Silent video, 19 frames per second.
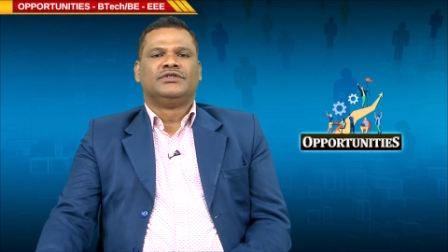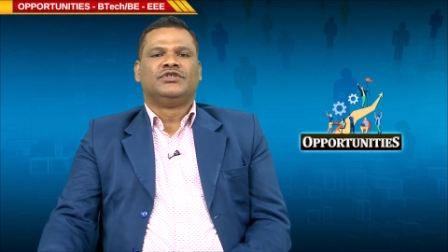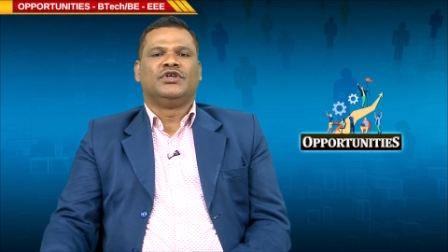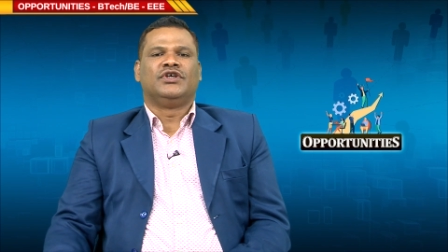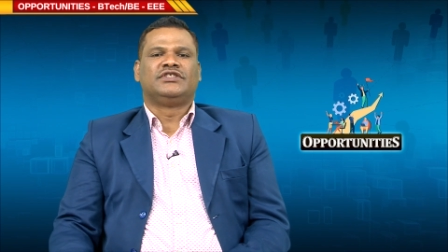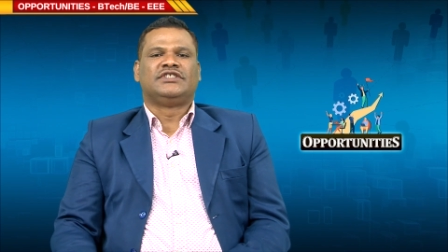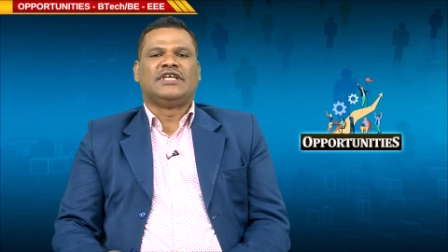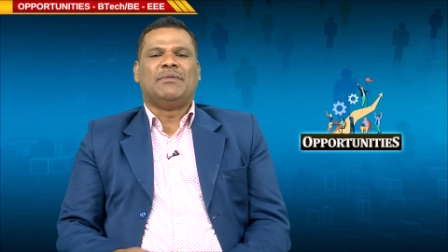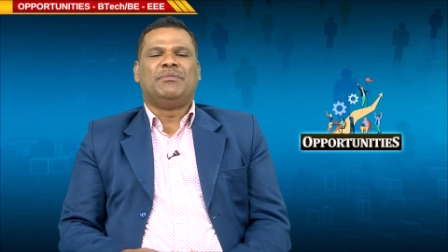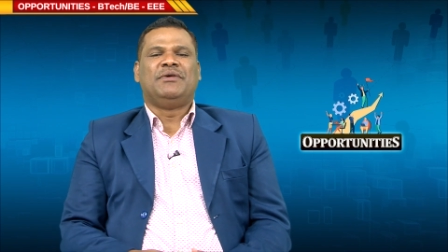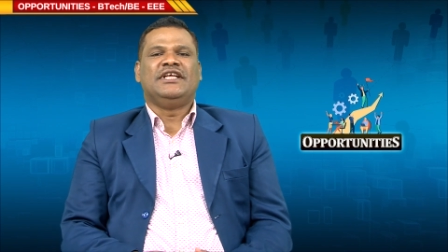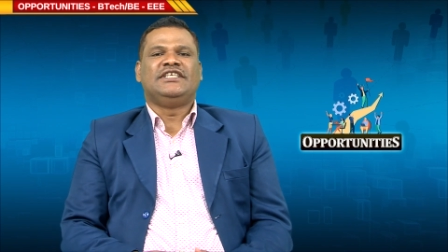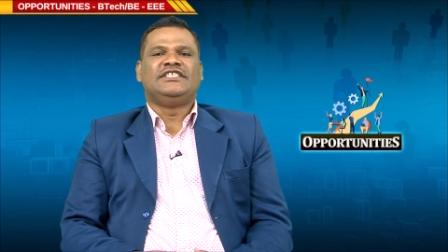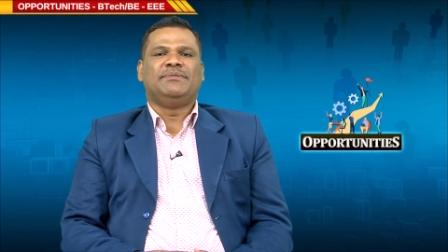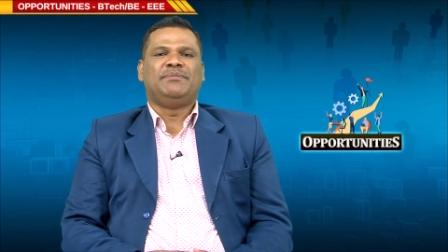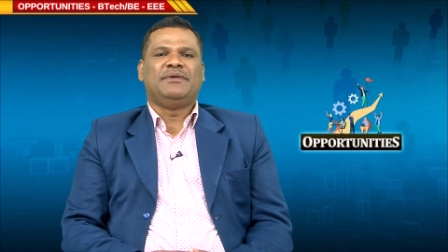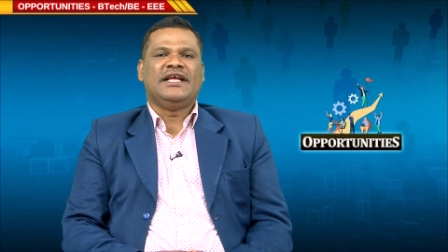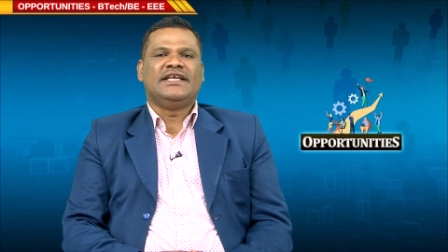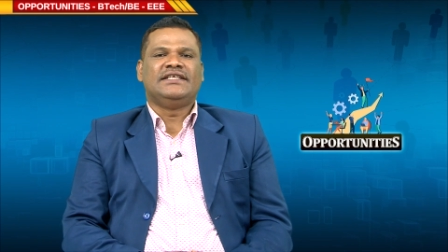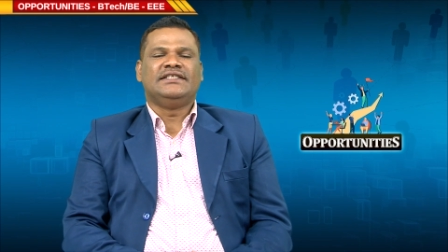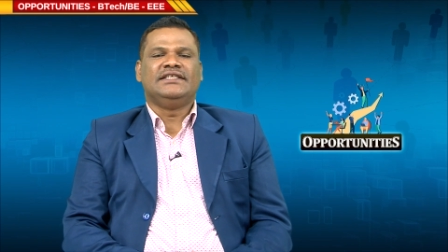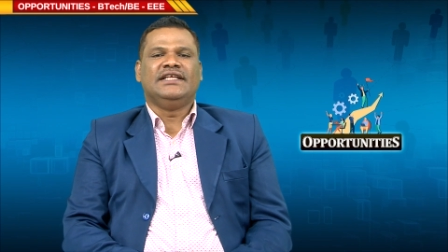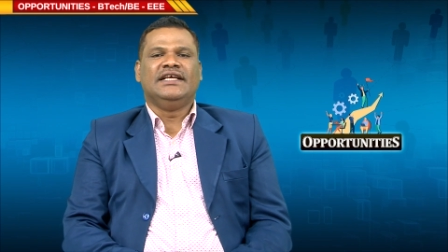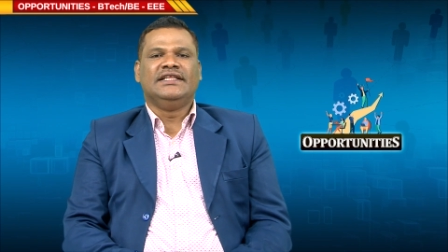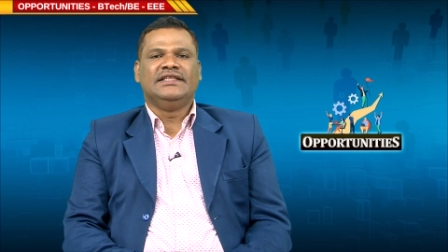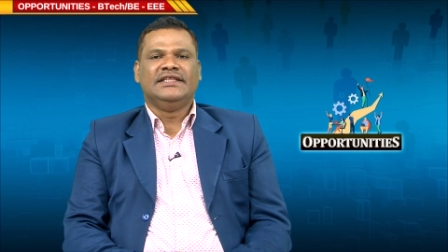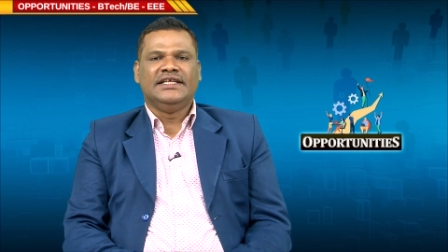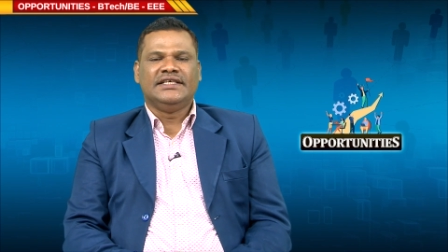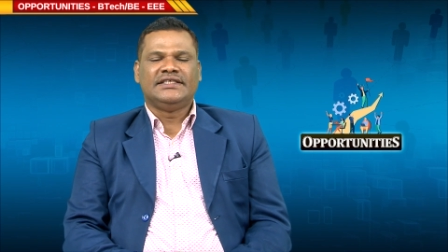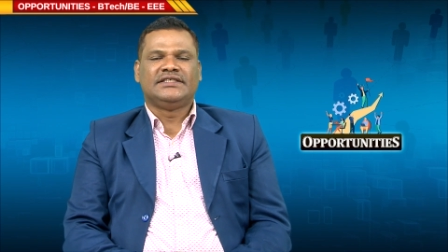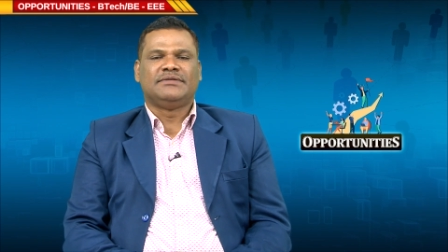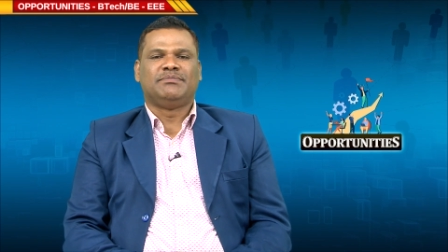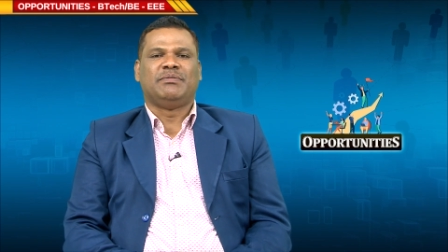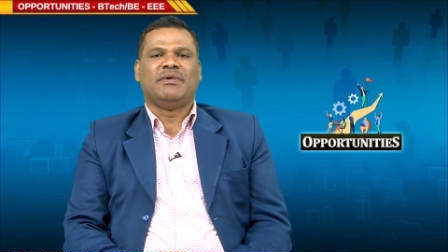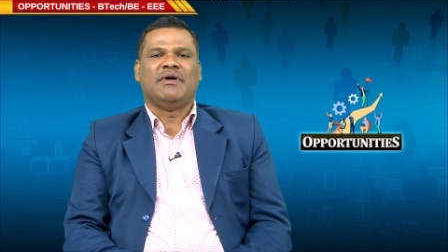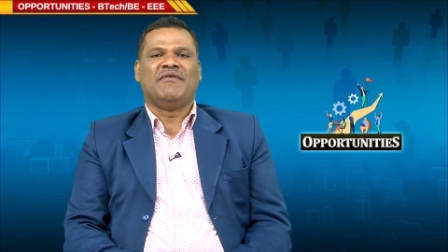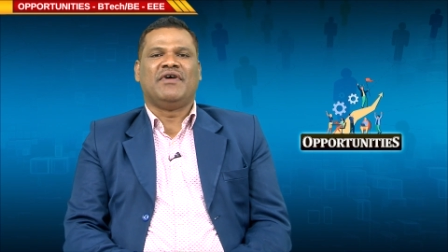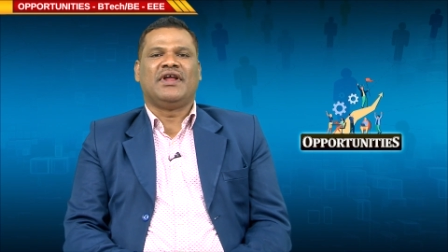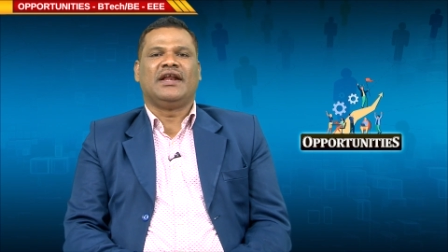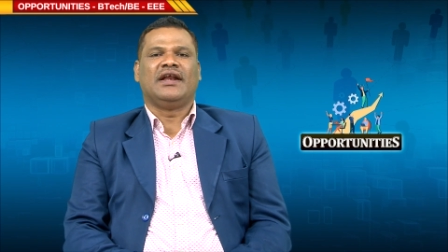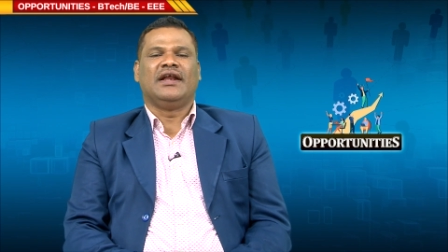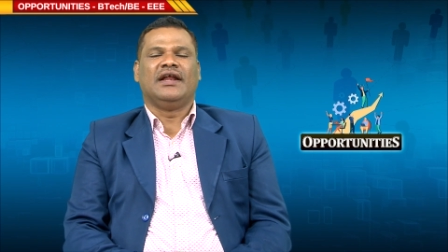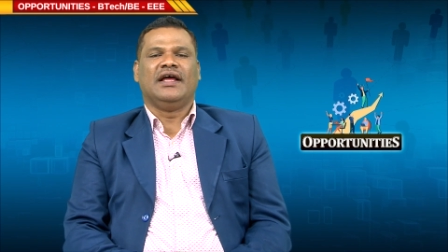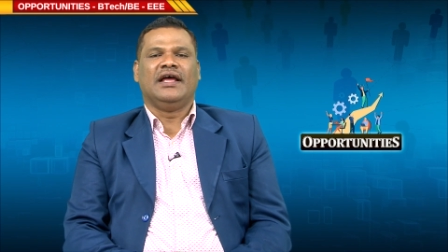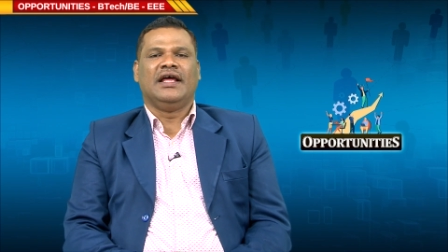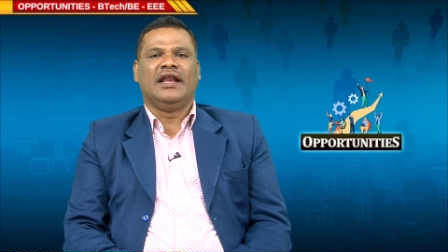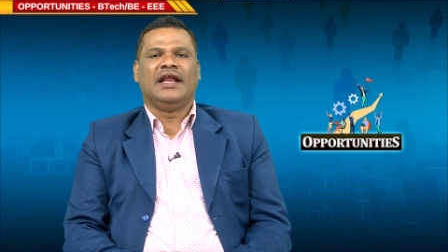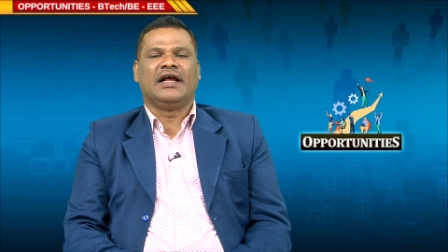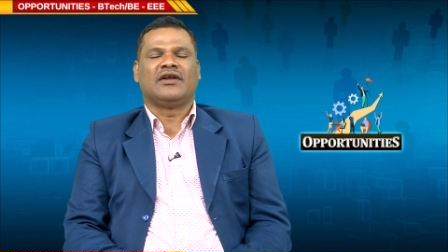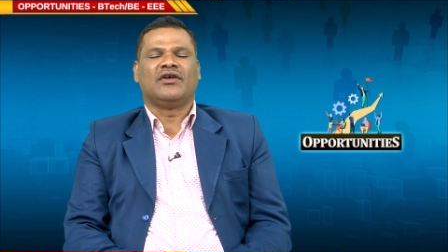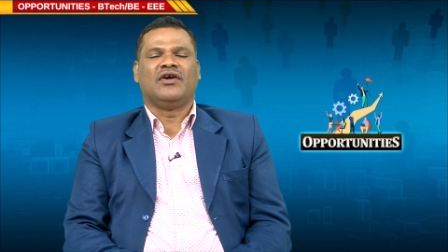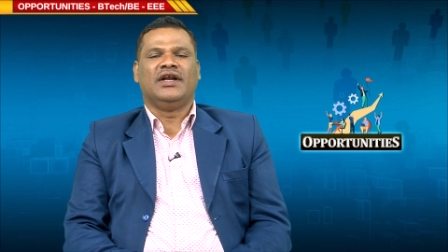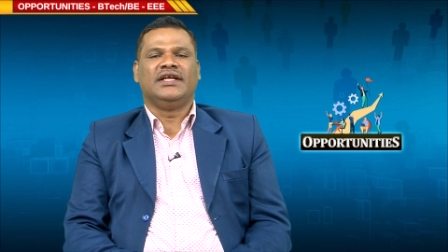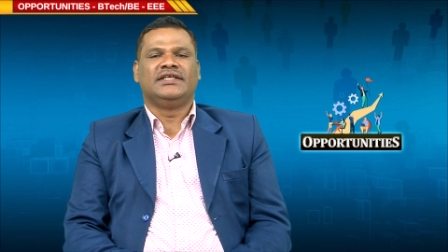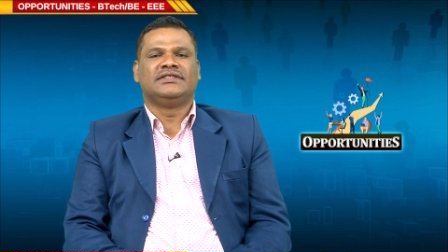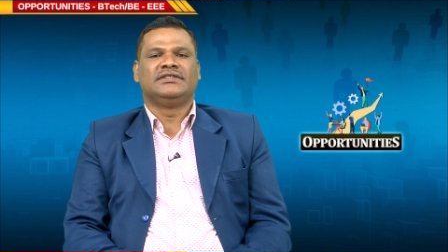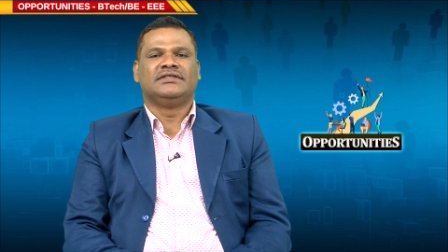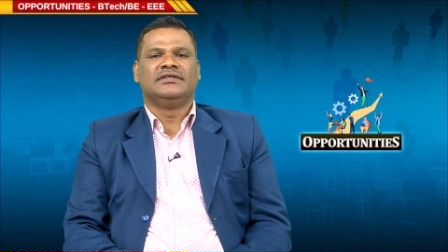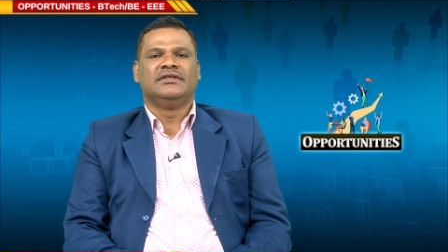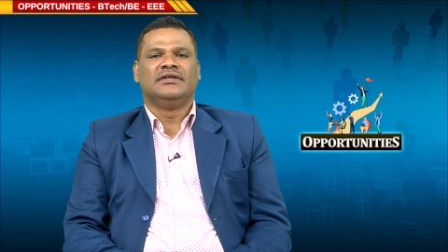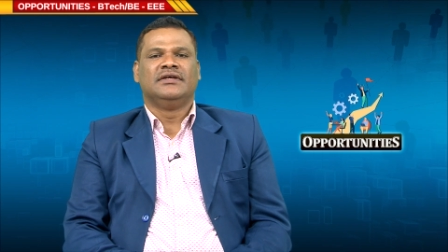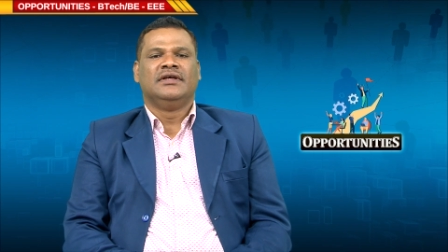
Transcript: So, subdiscipline in this power electronics